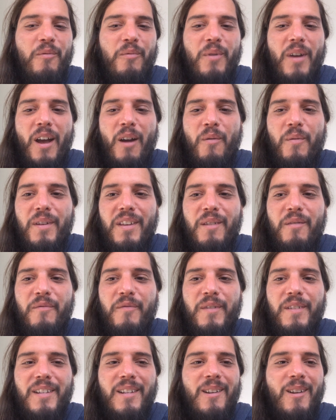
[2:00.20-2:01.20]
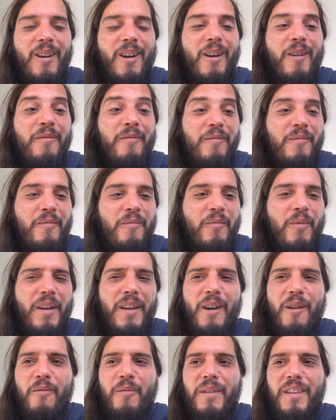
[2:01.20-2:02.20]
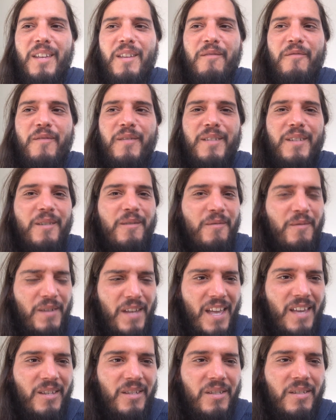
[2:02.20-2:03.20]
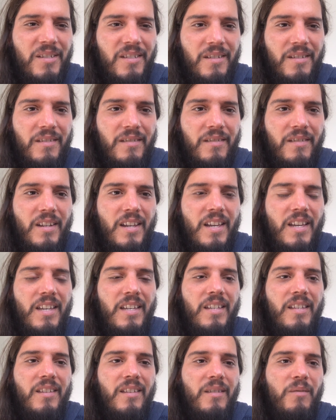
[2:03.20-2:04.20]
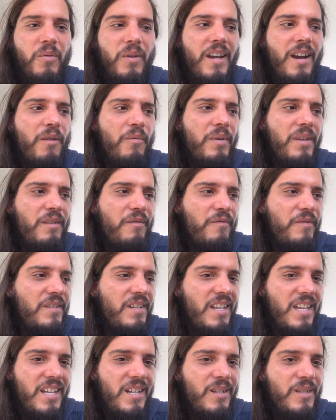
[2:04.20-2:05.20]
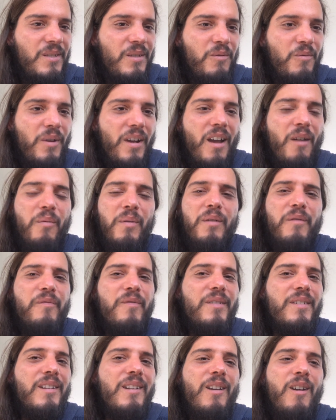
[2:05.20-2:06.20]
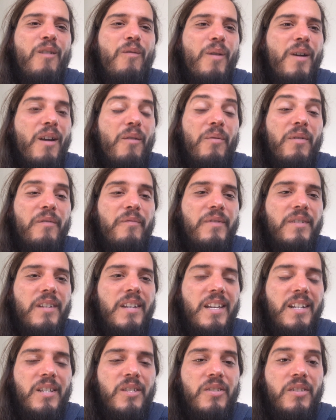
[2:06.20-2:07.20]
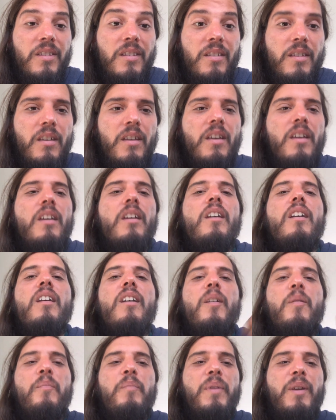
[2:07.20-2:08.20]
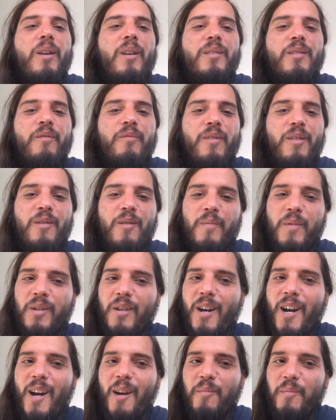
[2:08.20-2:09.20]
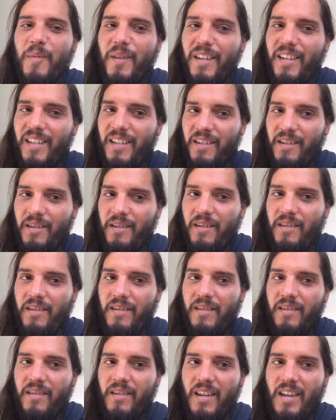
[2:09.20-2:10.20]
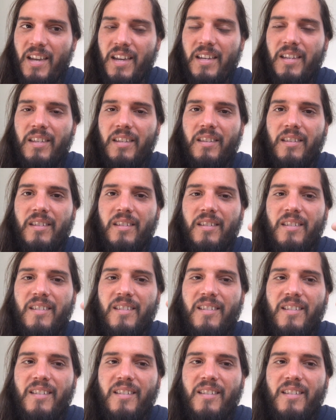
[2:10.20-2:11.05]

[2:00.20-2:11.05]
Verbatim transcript: are we, infinite love? Why are we infinite creation? Hey, why are we infinite energy? Why are we infinite love? Why are we infinite energy? Because of the human heartbeat. Hey,